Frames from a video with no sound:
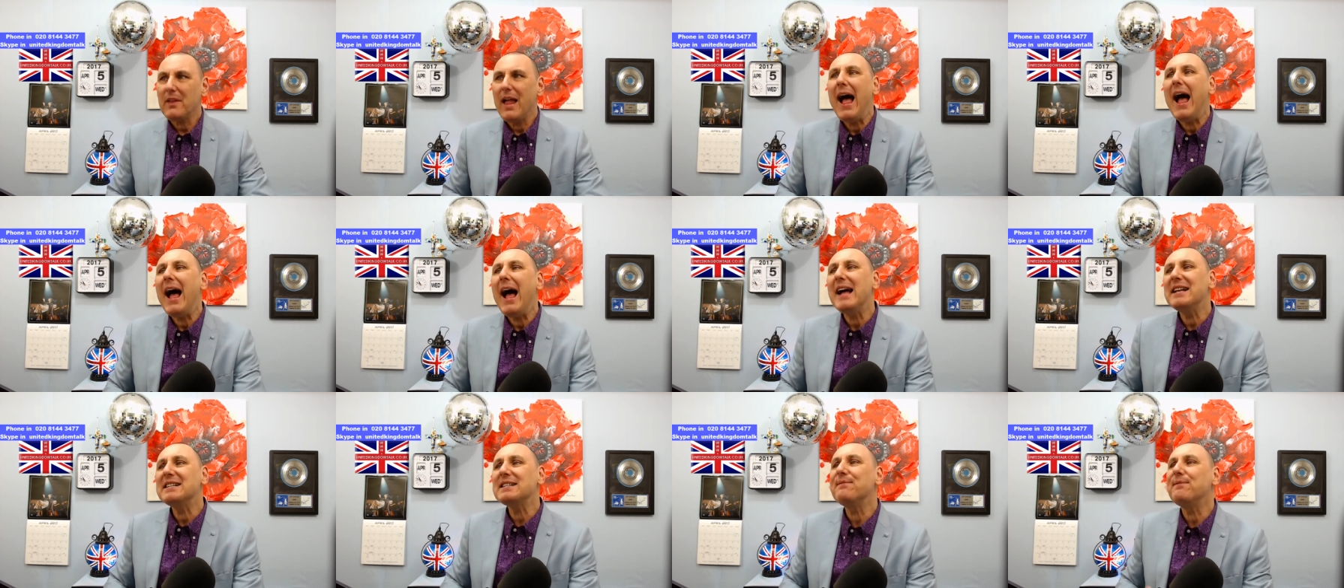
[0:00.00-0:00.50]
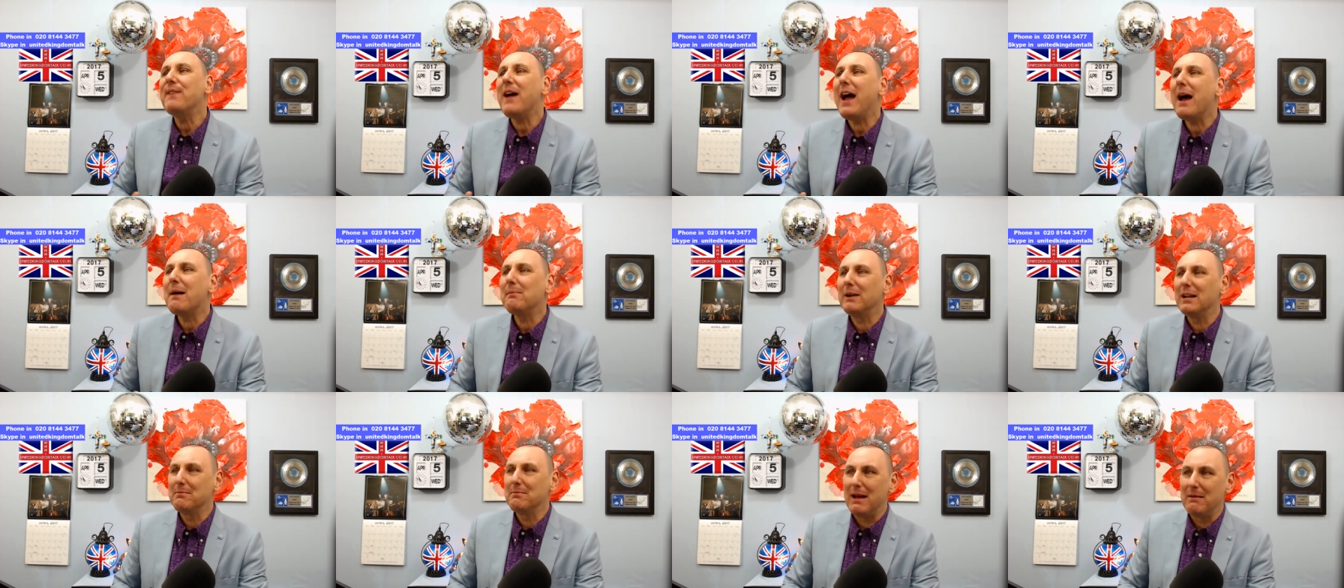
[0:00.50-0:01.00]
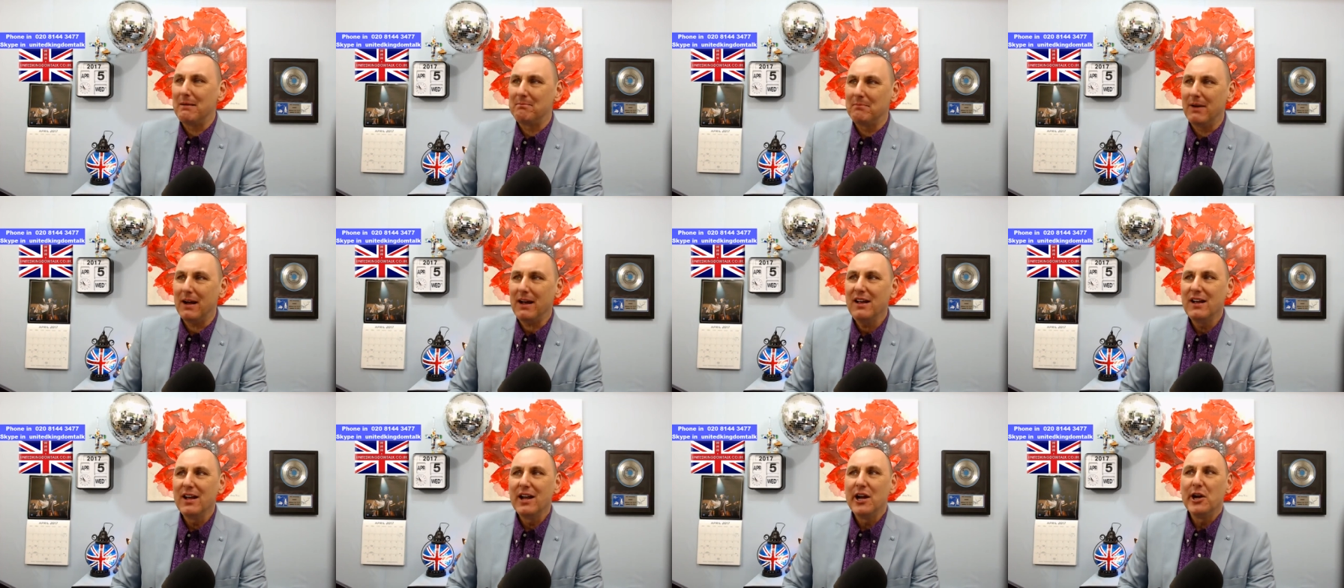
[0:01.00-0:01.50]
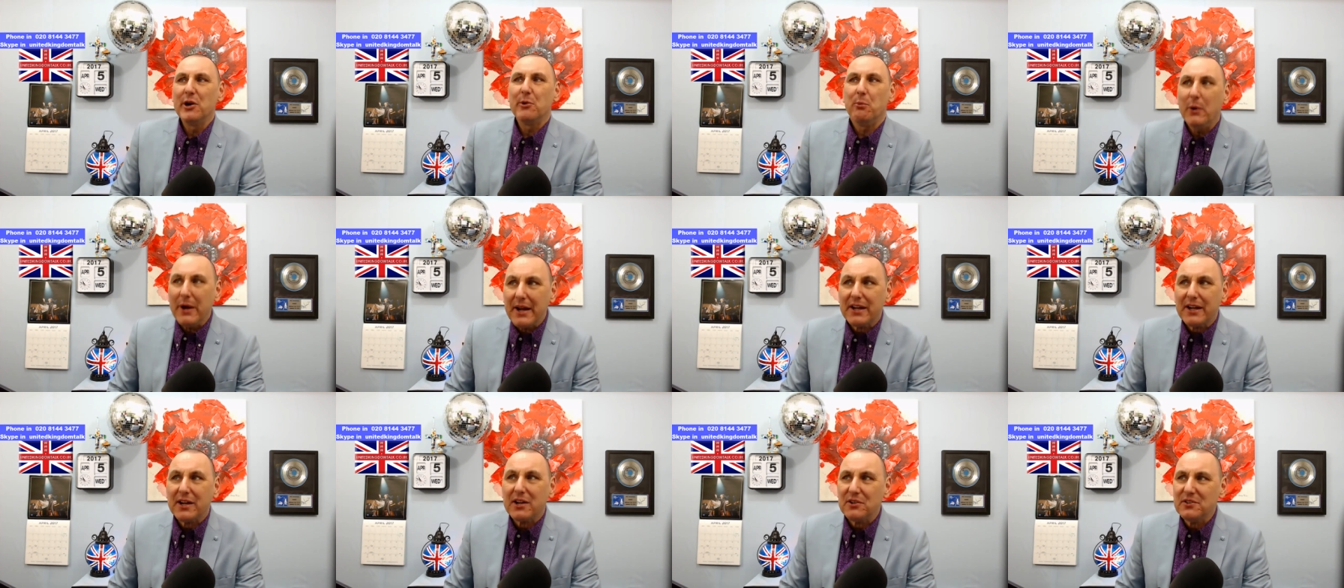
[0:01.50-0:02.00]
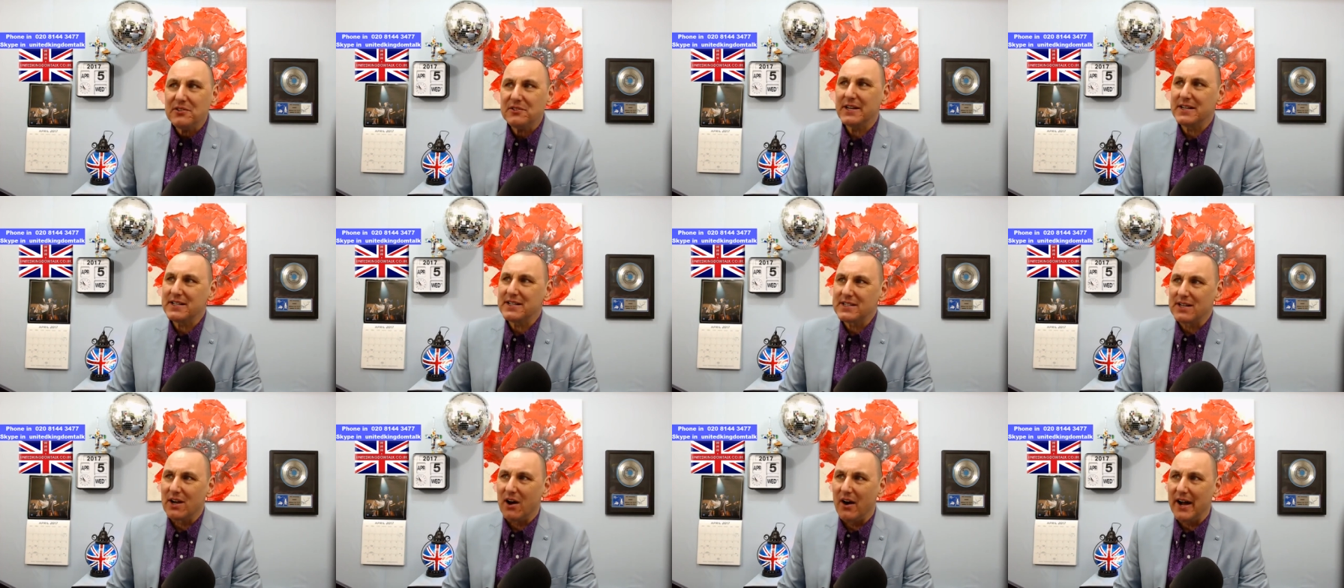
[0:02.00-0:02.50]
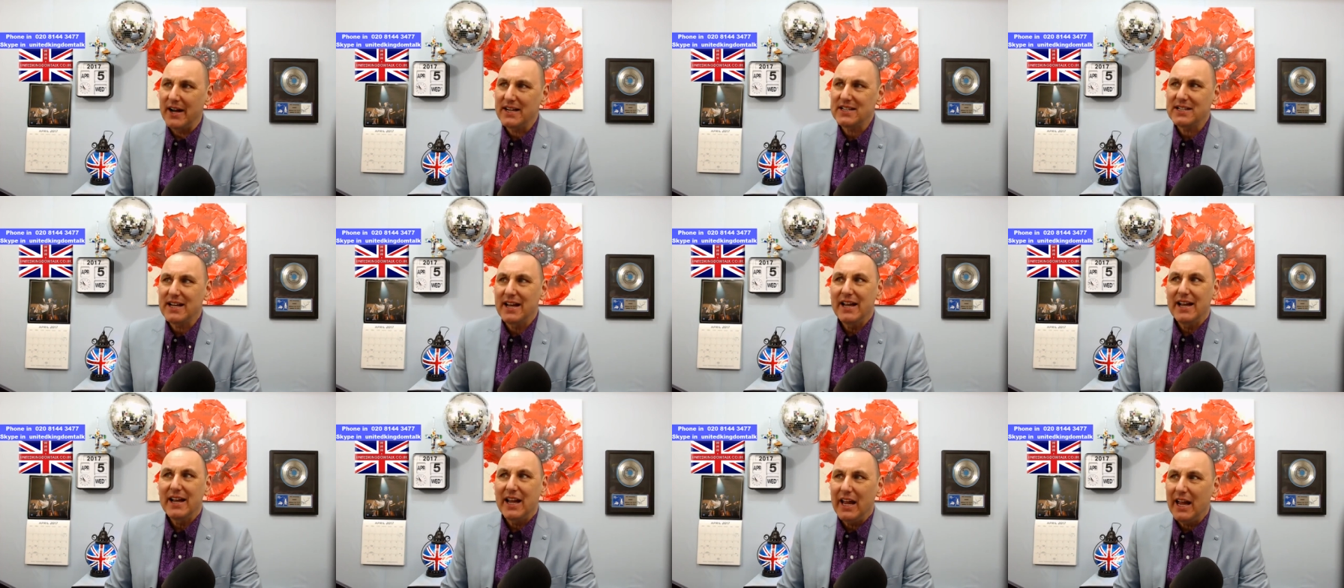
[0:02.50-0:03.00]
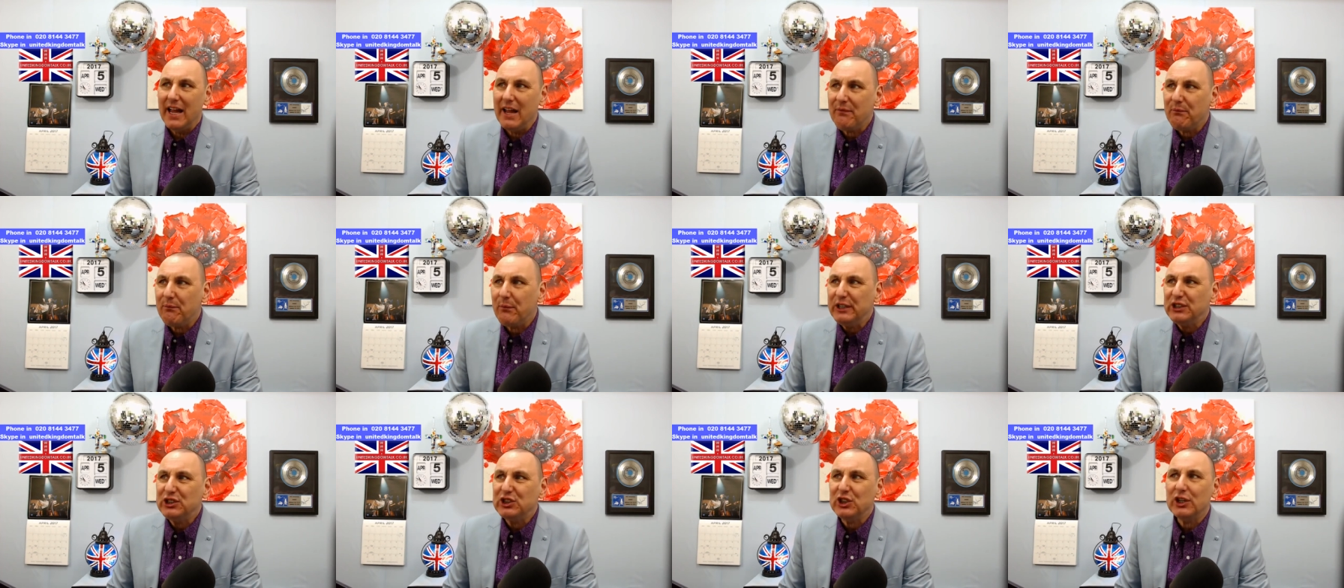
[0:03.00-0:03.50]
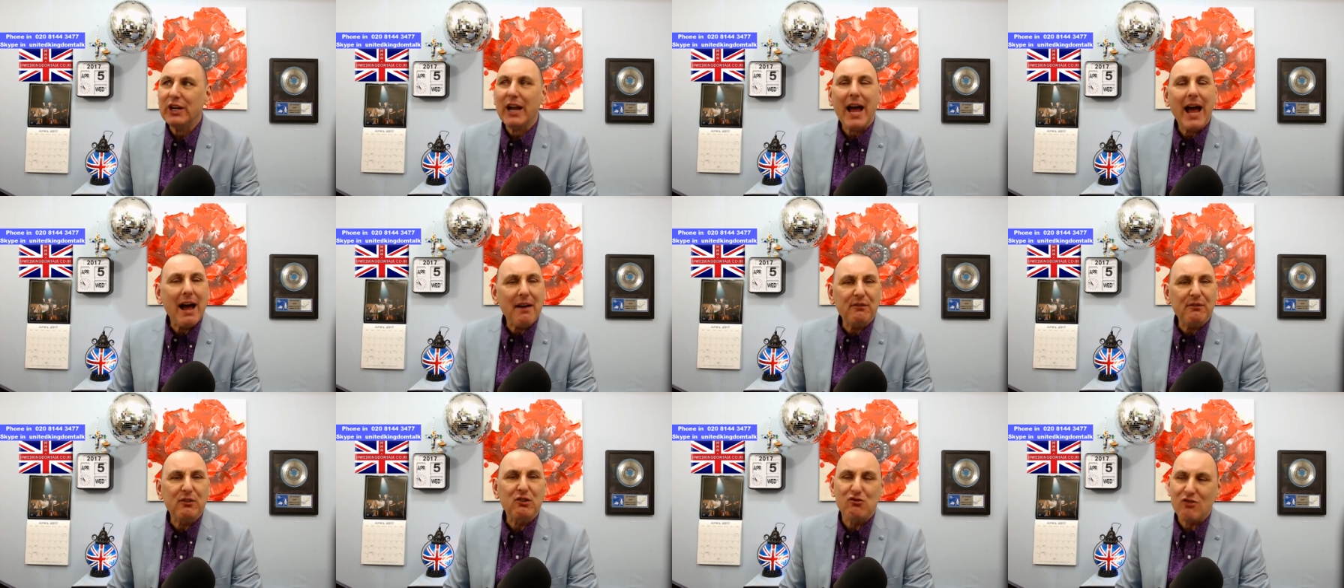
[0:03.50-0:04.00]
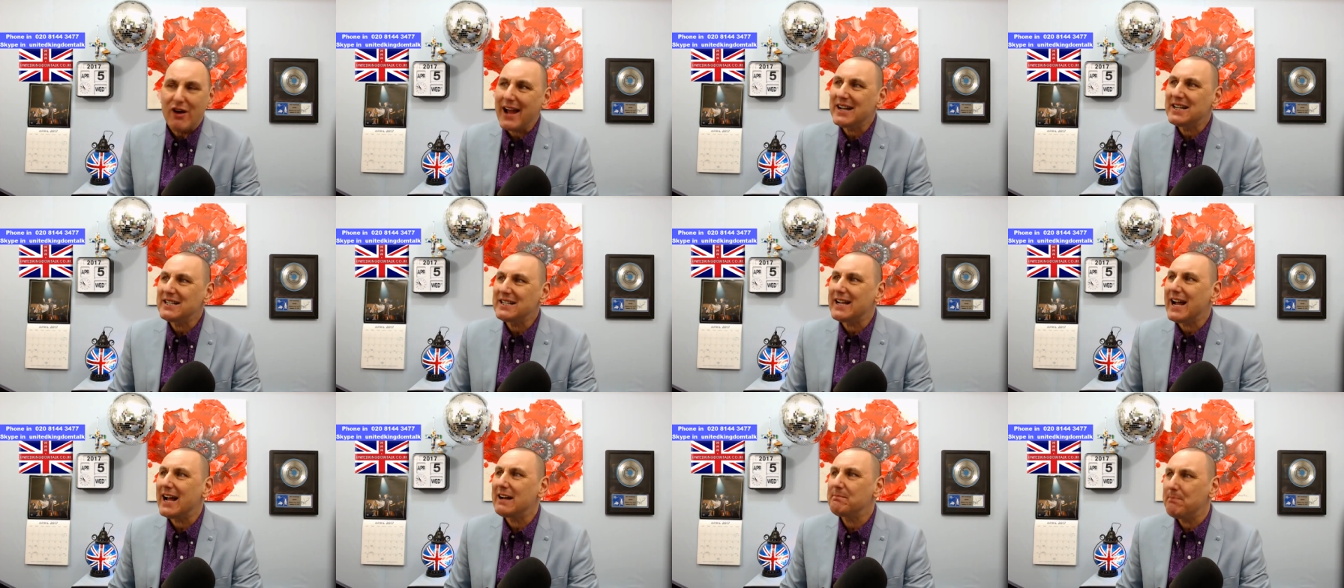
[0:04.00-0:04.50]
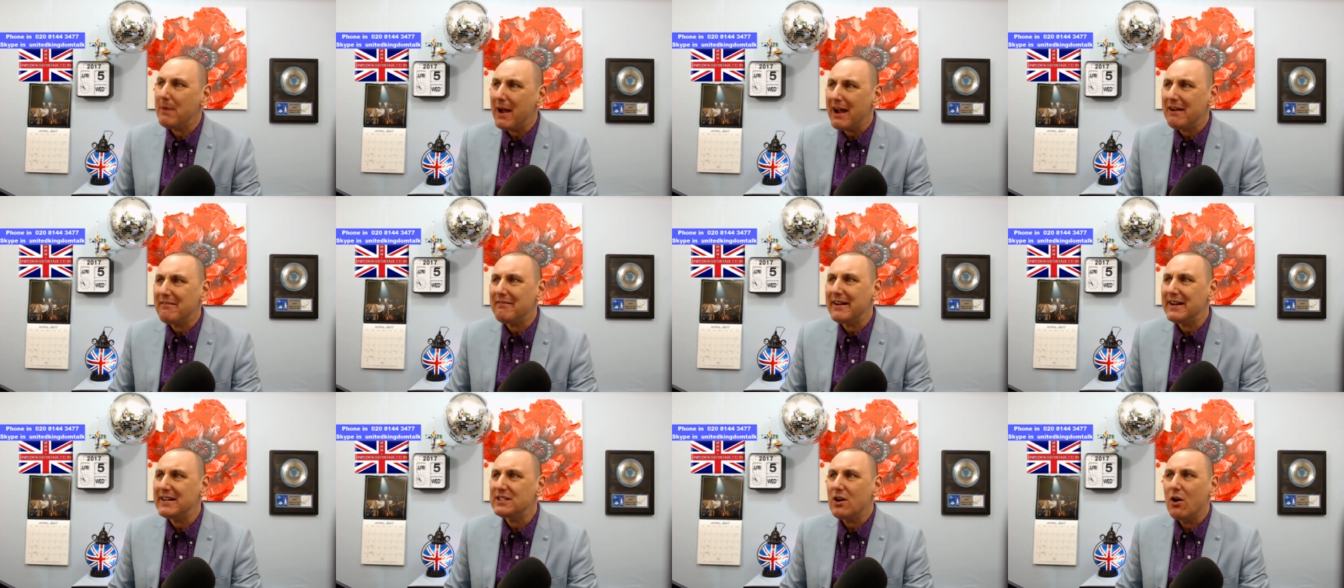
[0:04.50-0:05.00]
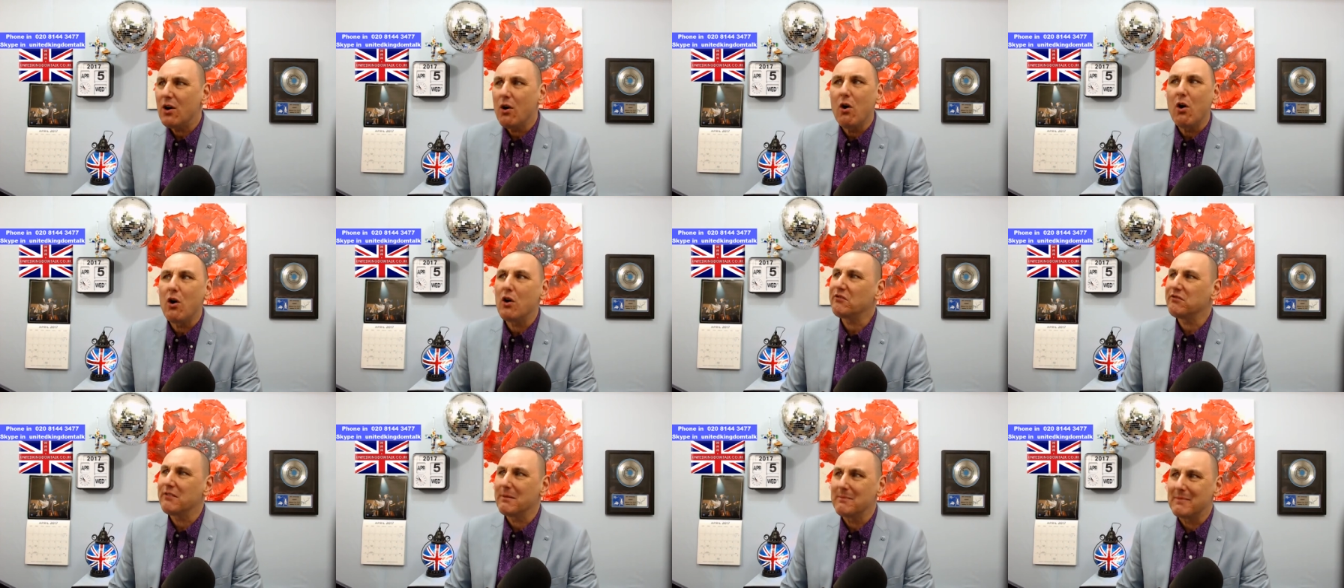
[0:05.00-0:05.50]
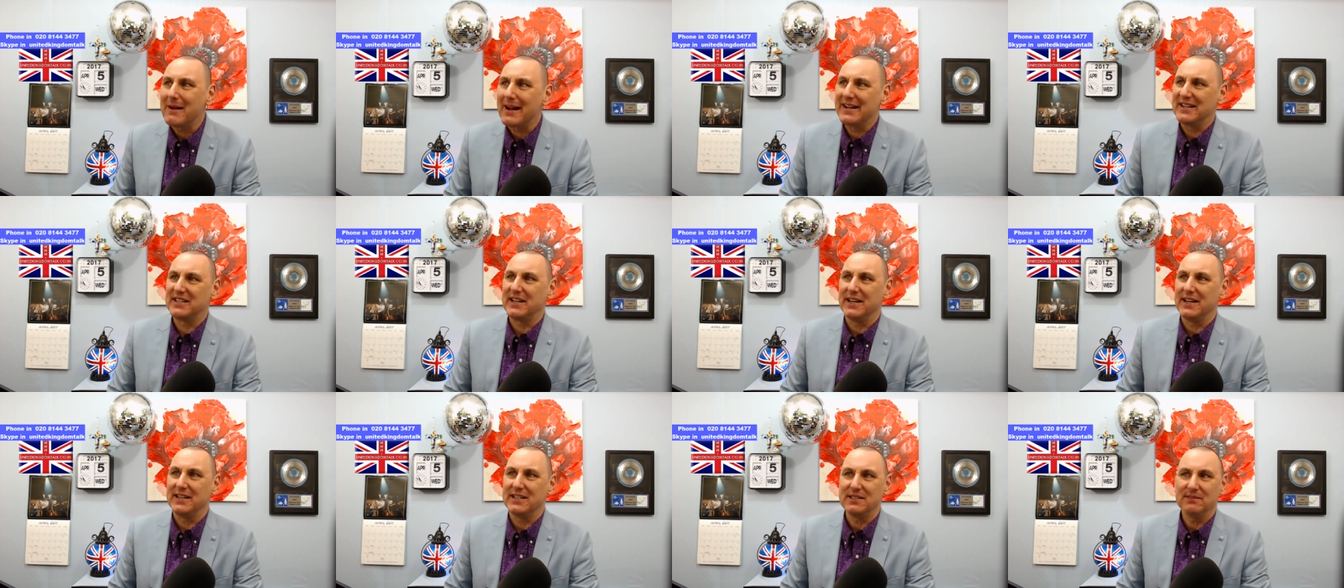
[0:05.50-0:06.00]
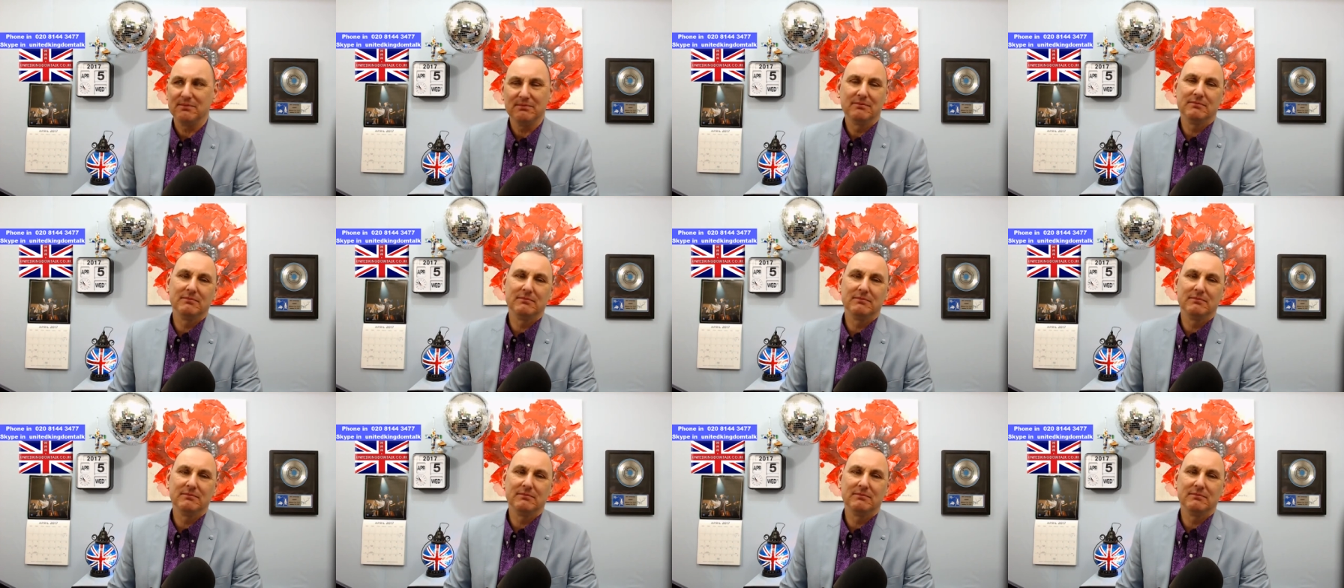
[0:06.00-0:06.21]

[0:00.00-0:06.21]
As a family member, we couldn't decide if we should have Grandad buried or cremated.